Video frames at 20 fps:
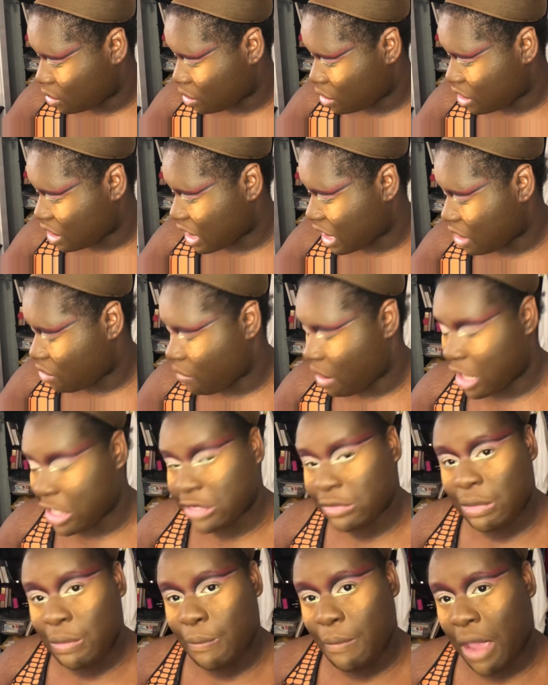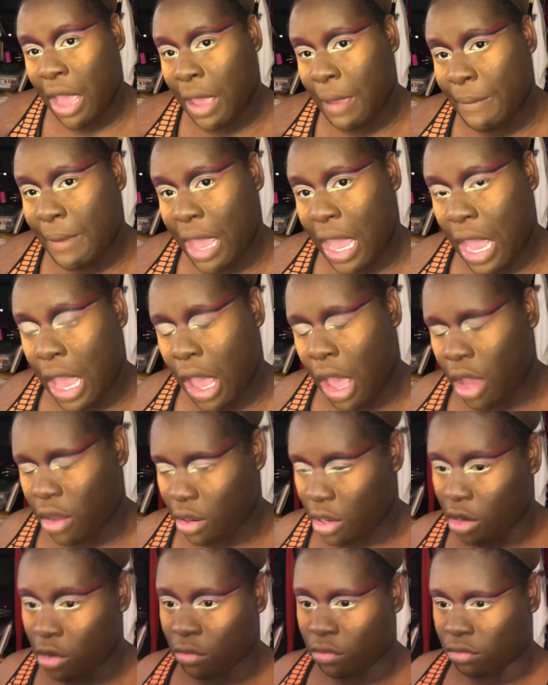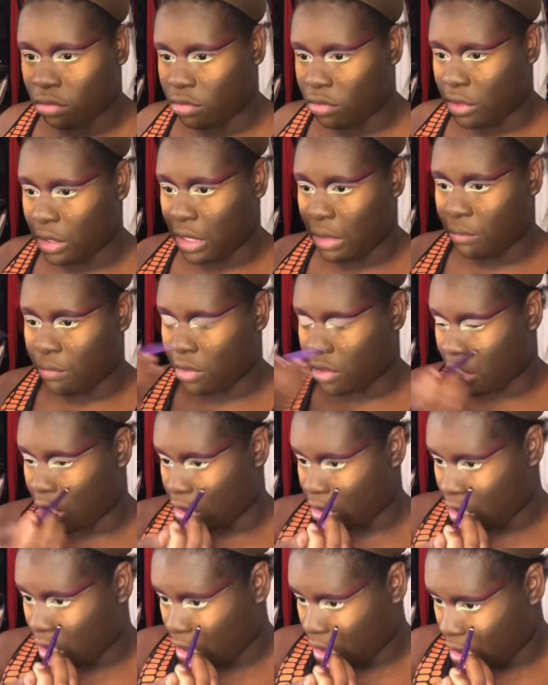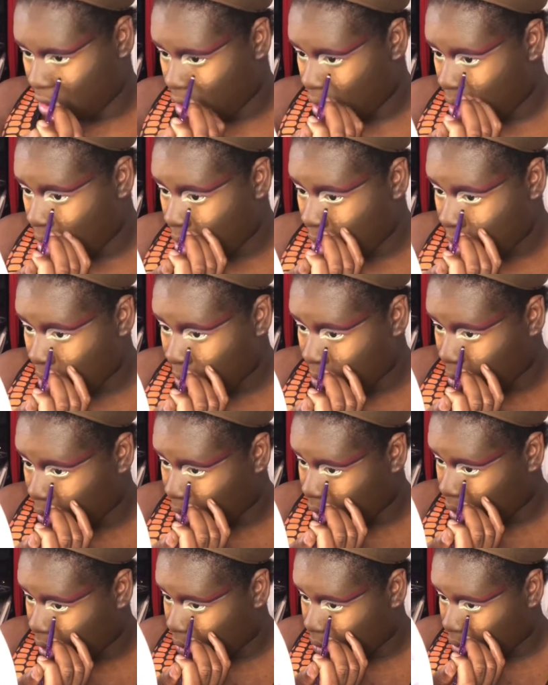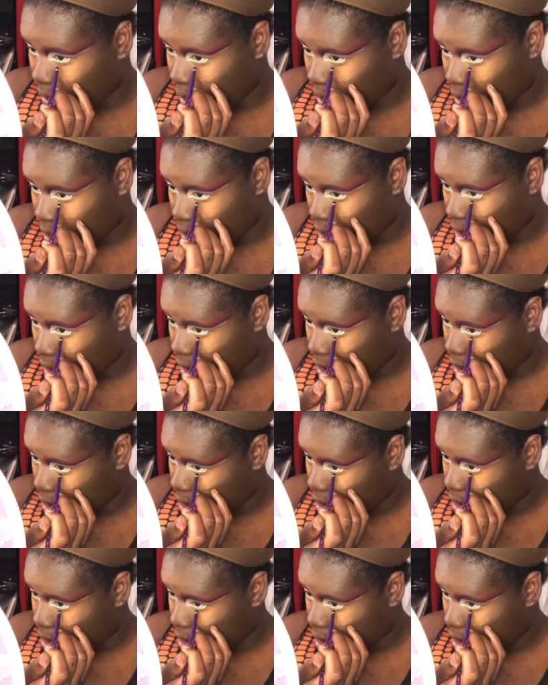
So let's watch me pop out. Oh, let me start singing. But anyways, let's.